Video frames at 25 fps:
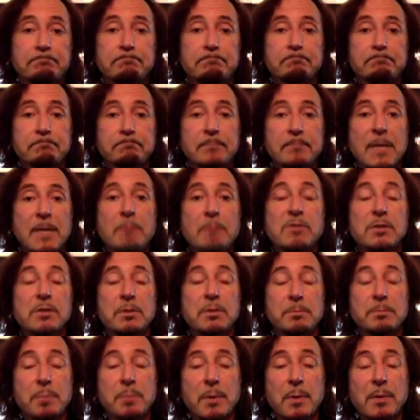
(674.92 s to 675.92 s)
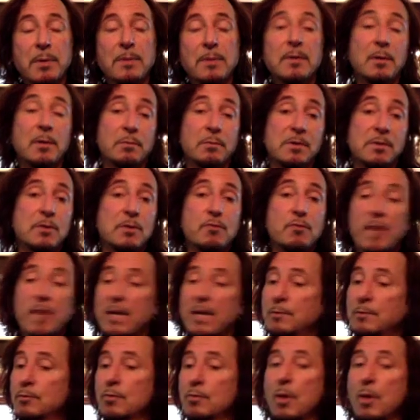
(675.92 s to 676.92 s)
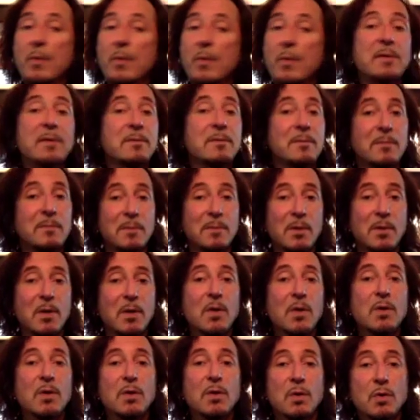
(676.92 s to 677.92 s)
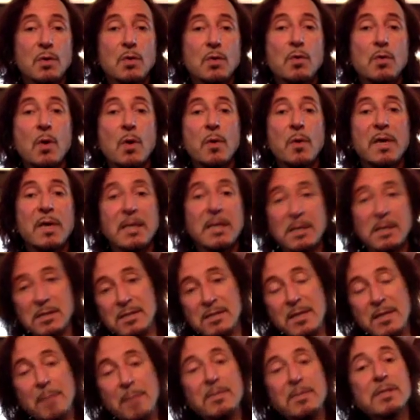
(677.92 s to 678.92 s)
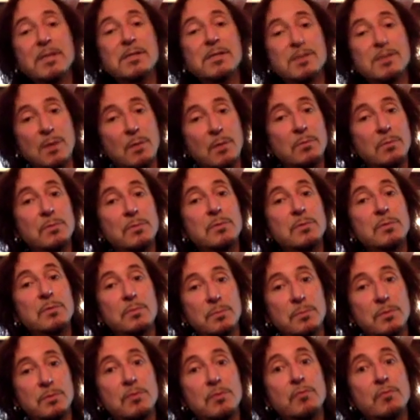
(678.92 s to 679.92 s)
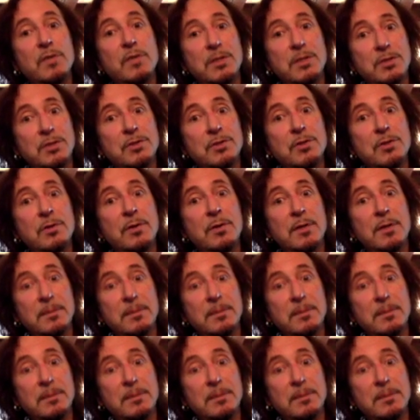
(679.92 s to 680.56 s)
that was a good point. You know, it was great growing and a stepping stone to reach Journey.